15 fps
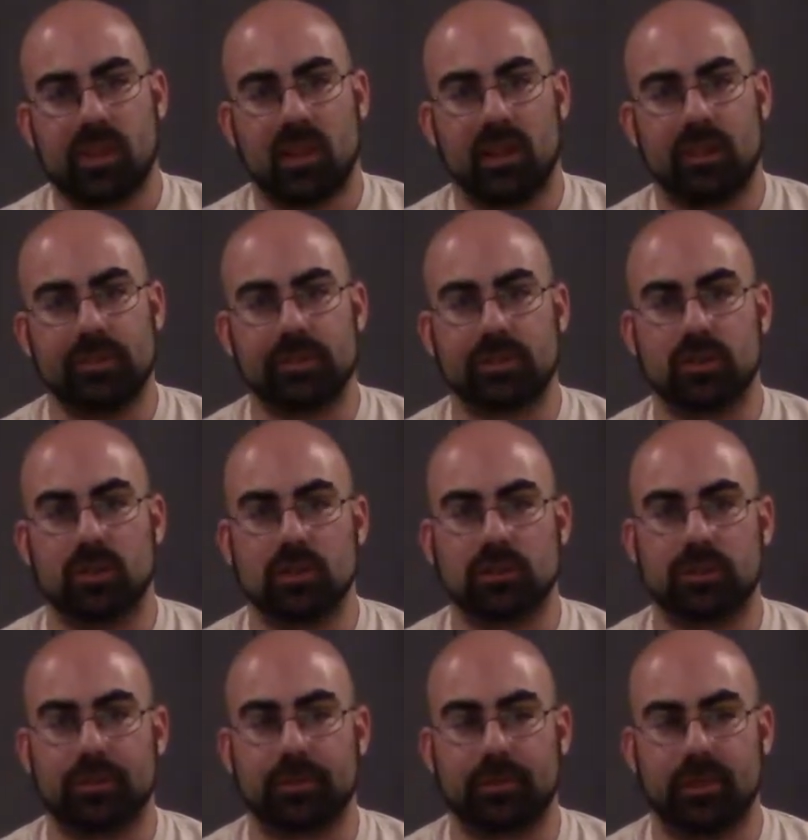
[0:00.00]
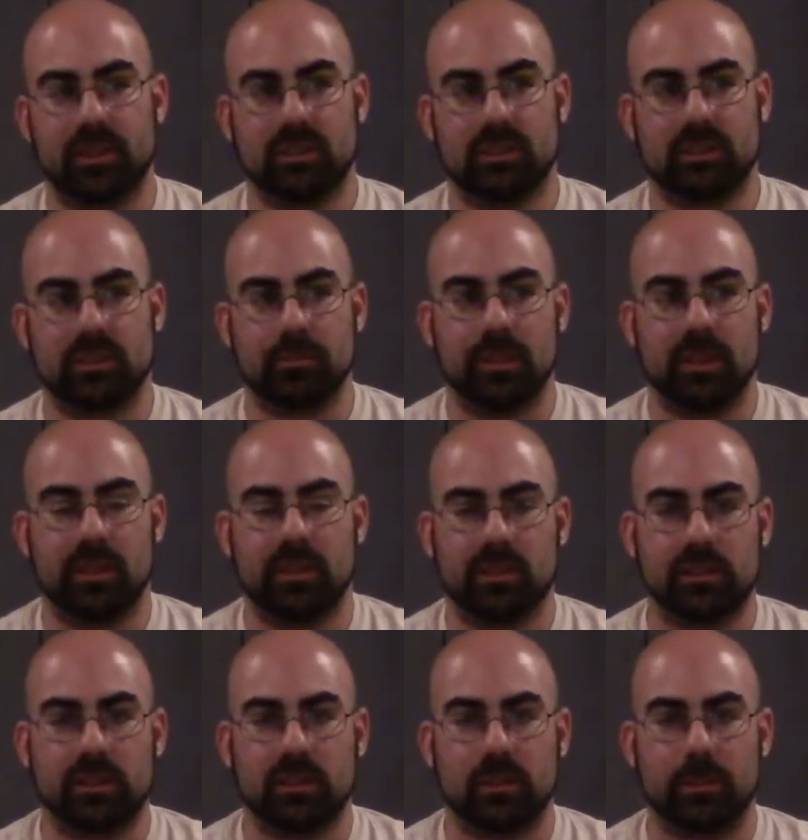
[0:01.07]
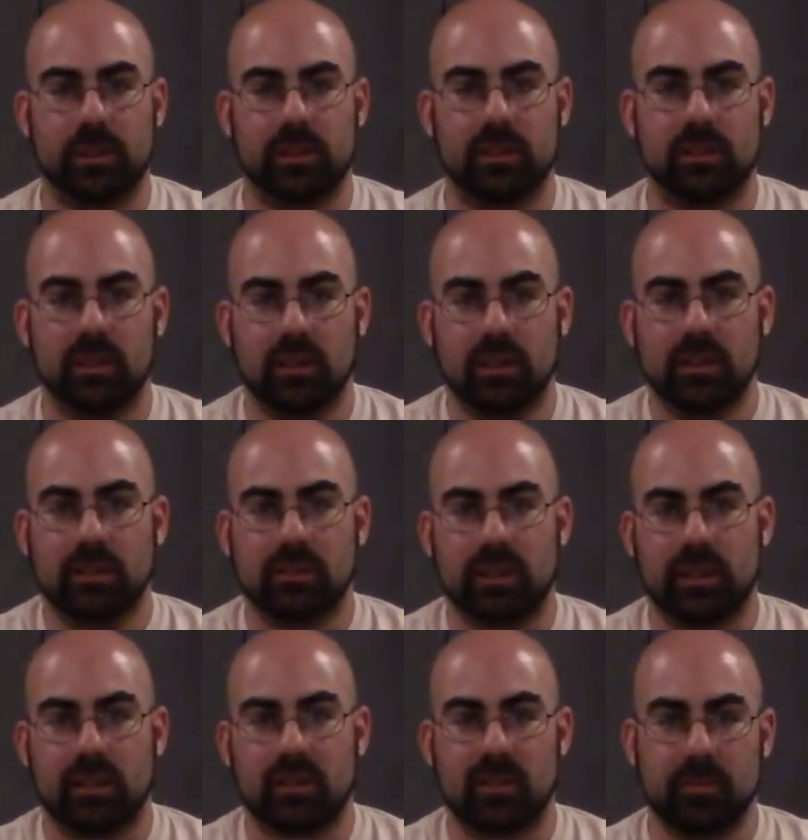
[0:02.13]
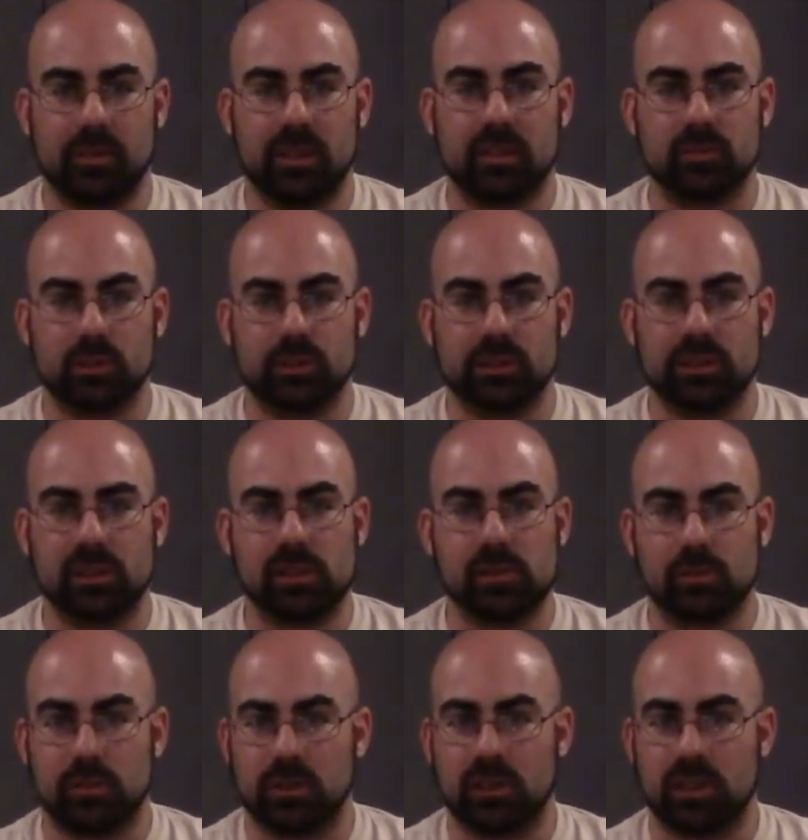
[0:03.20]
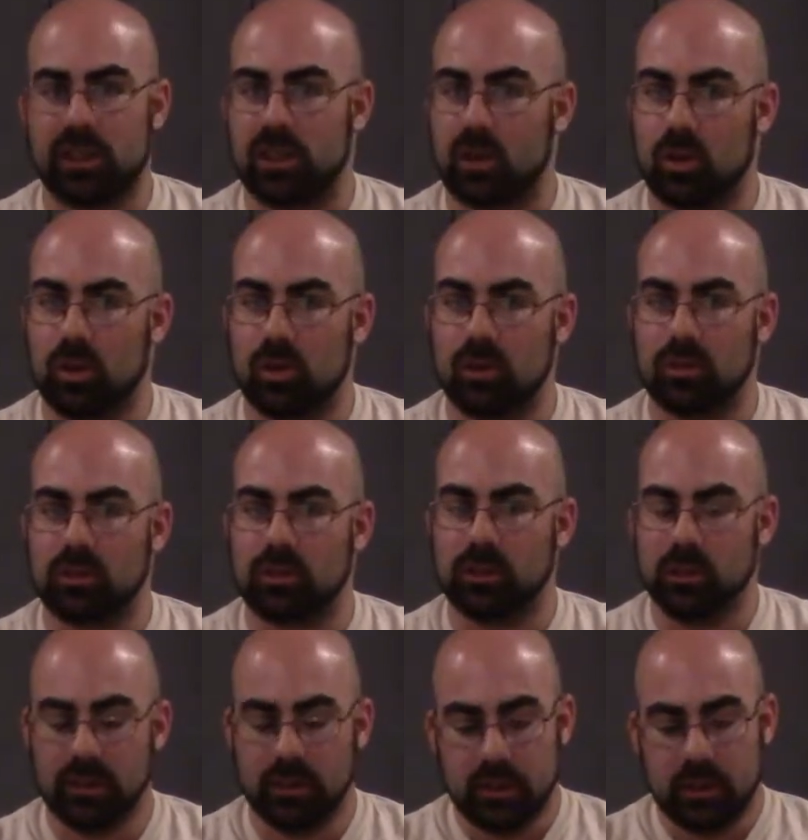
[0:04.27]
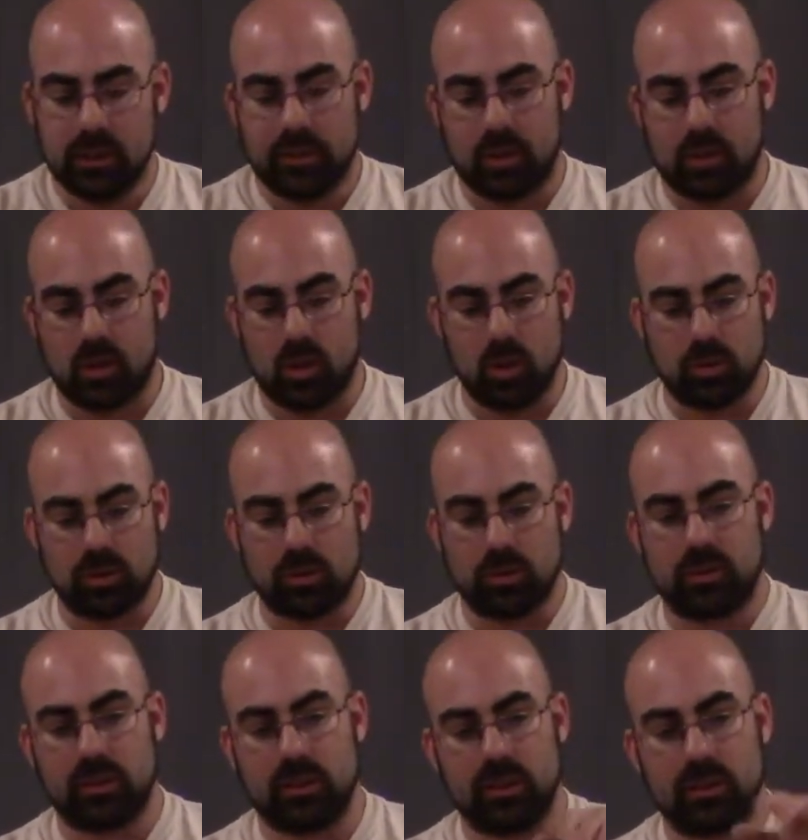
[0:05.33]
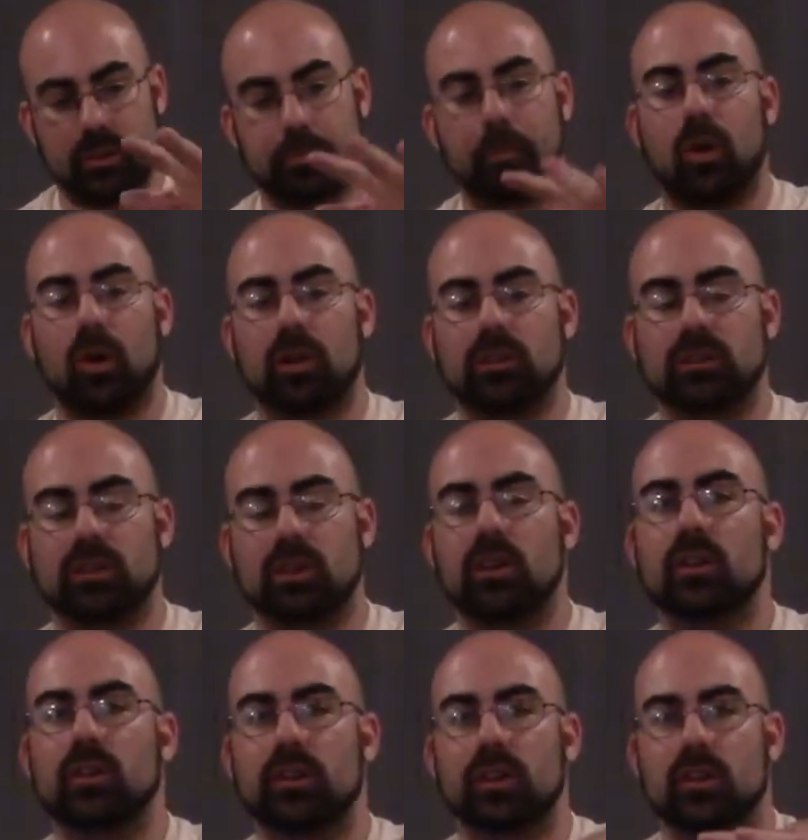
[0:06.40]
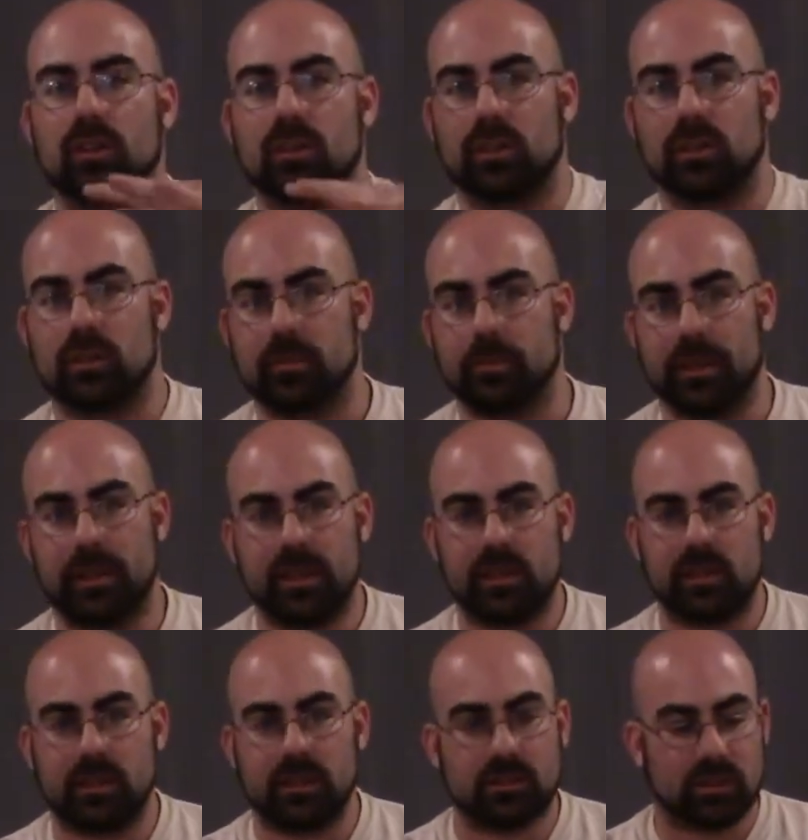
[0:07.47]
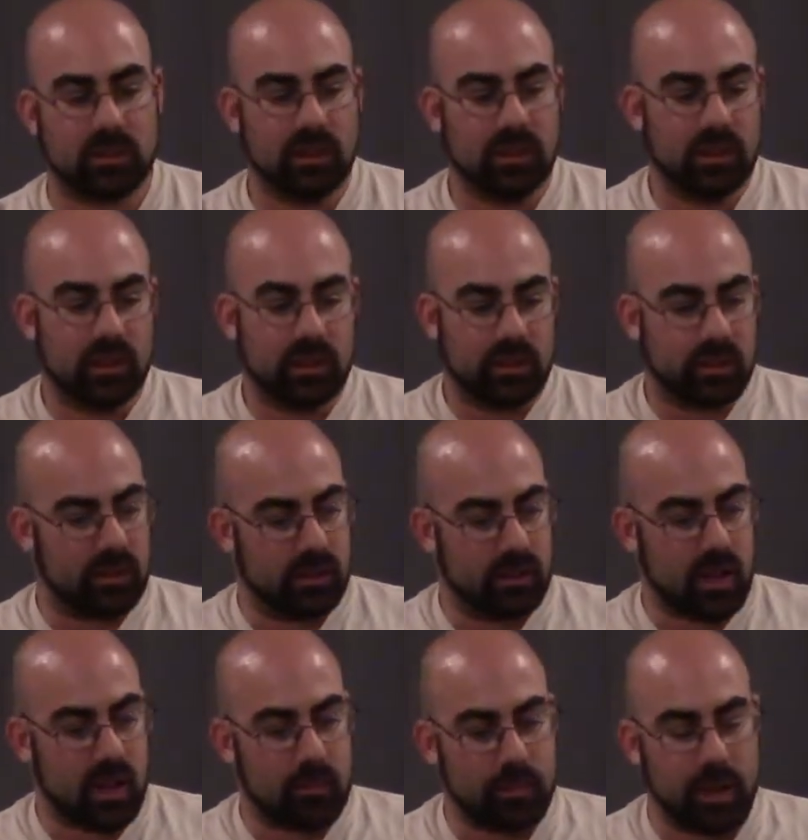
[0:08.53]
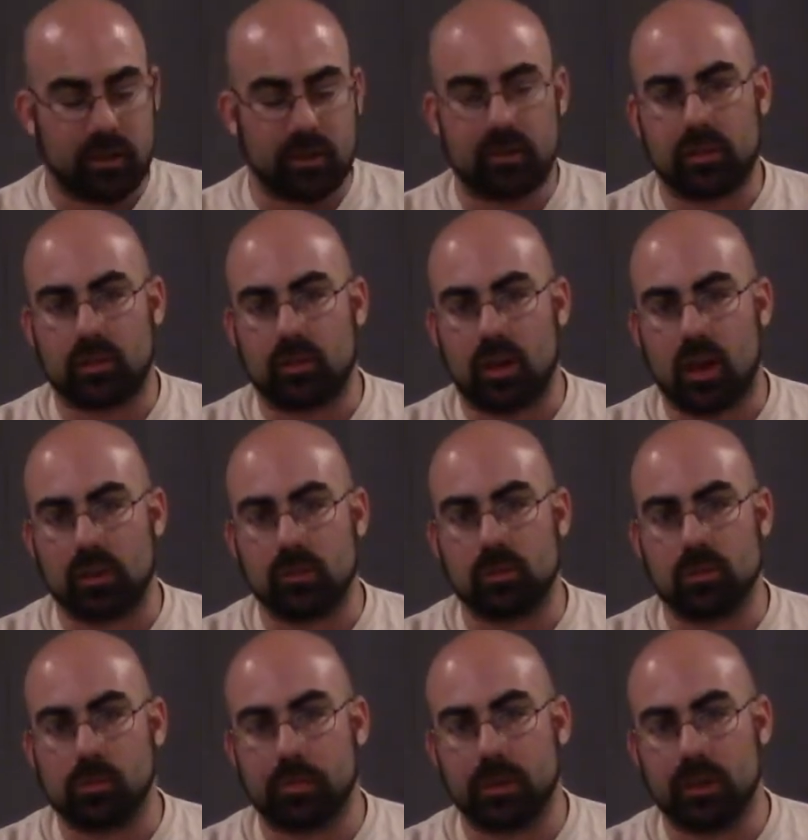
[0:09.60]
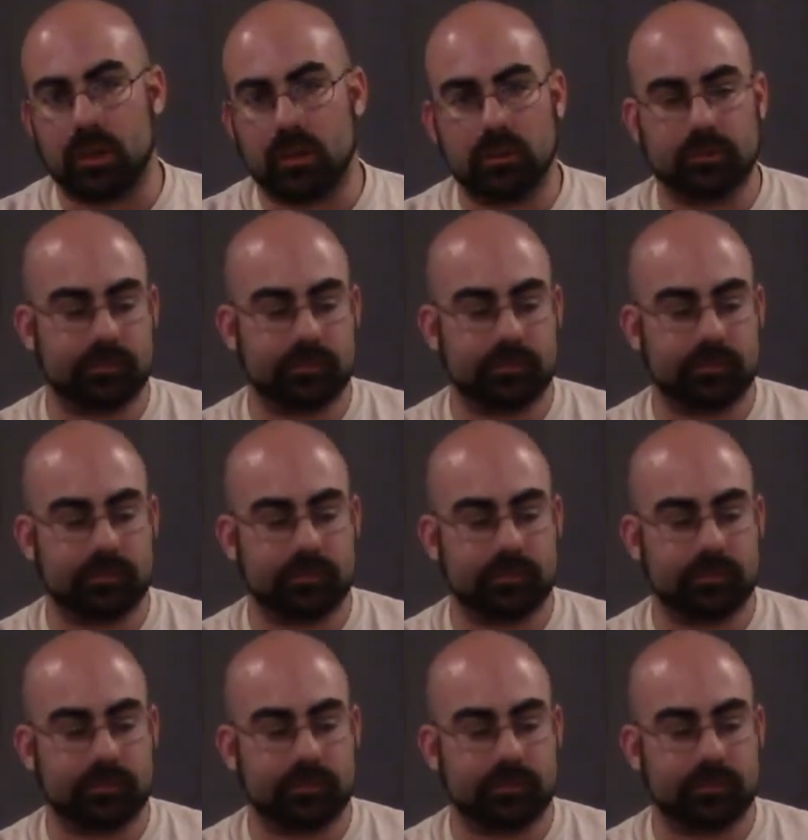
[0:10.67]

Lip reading: And you should also freeze the meat a little bit to get the meat really, really cold. The colder the parts are and the colder the meat is, the better the grind will be.